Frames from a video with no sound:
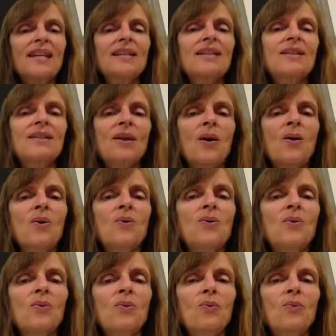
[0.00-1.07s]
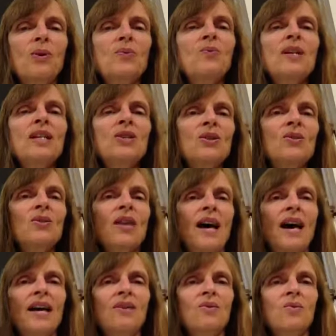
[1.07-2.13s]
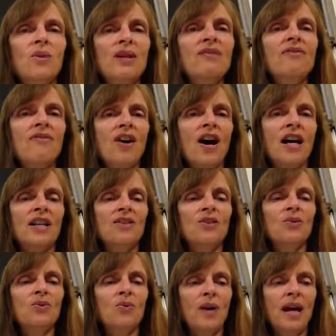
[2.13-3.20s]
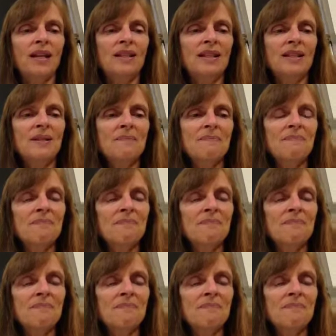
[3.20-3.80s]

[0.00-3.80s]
So when we do that, we find rest.